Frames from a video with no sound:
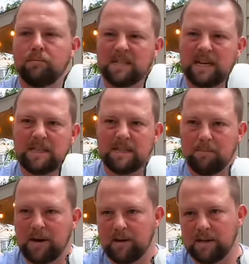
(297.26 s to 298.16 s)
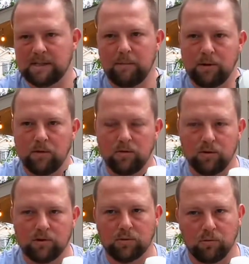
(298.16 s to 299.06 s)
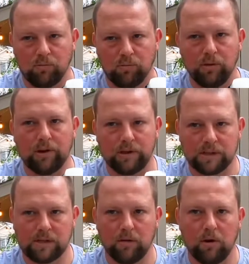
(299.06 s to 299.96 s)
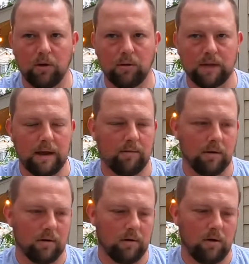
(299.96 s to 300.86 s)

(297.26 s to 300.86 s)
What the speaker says: besides the bearings, I mean, those were really slow and they were